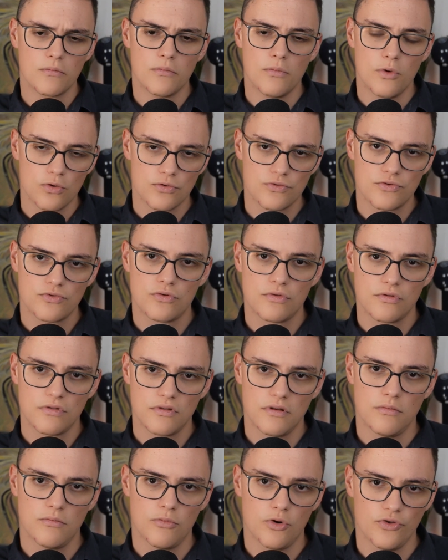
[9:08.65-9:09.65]
most
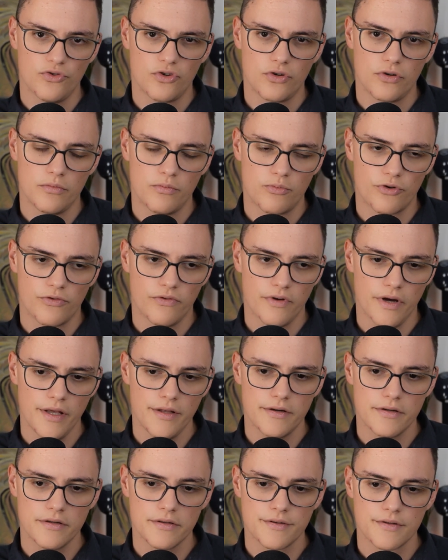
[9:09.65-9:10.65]
modern
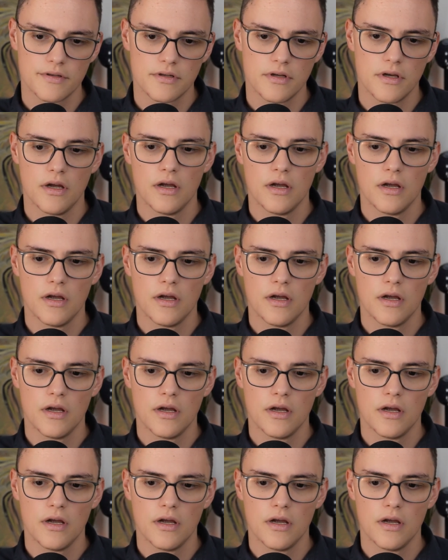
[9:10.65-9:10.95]
providers.